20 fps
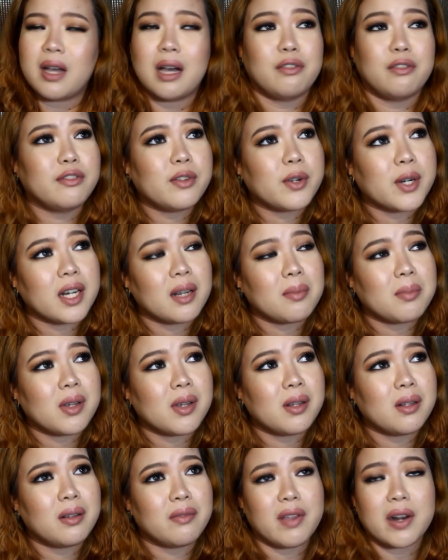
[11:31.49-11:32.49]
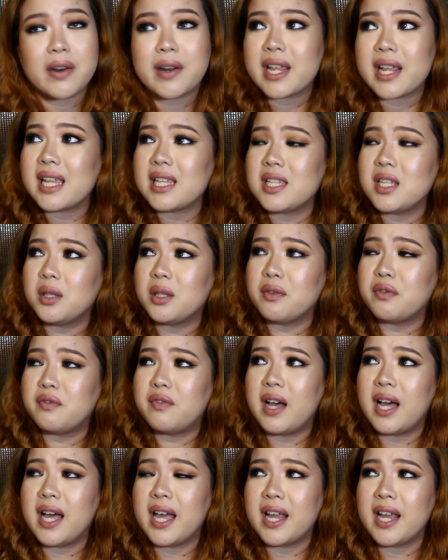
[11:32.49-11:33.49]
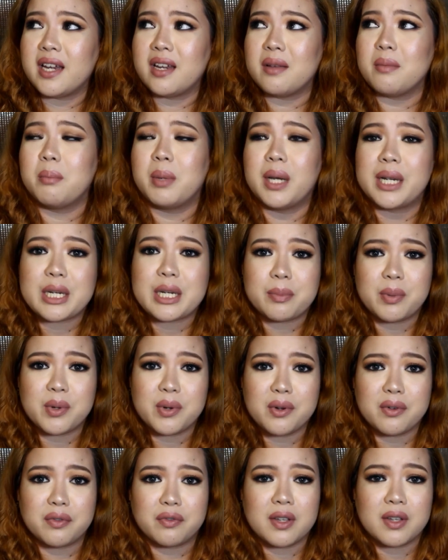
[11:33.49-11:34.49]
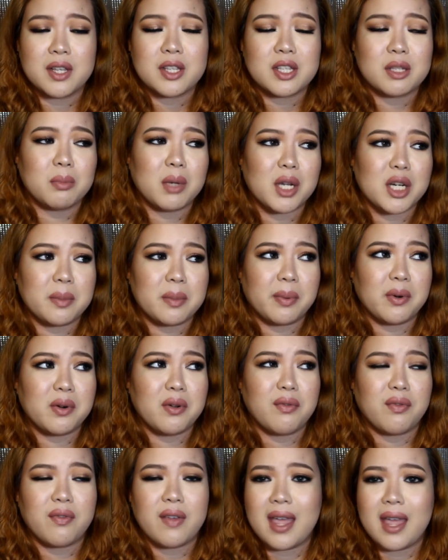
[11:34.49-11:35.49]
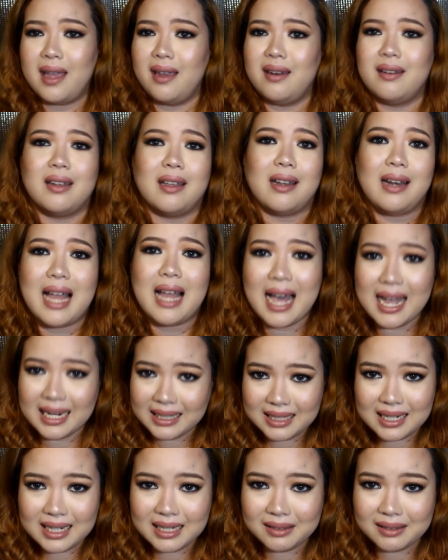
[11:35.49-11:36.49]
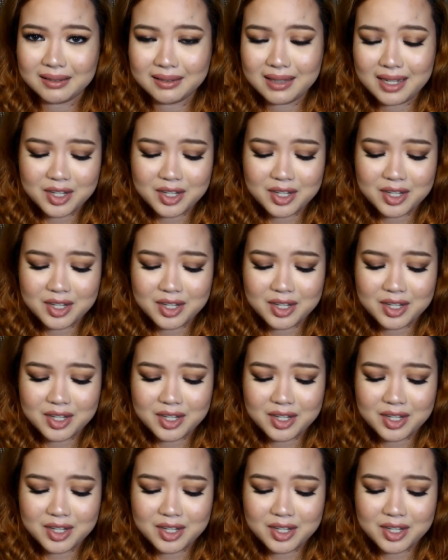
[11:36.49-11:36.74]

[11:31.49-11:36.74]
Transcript: affordable, very easy to find, budge-proof, smudge-proof, and lahat na.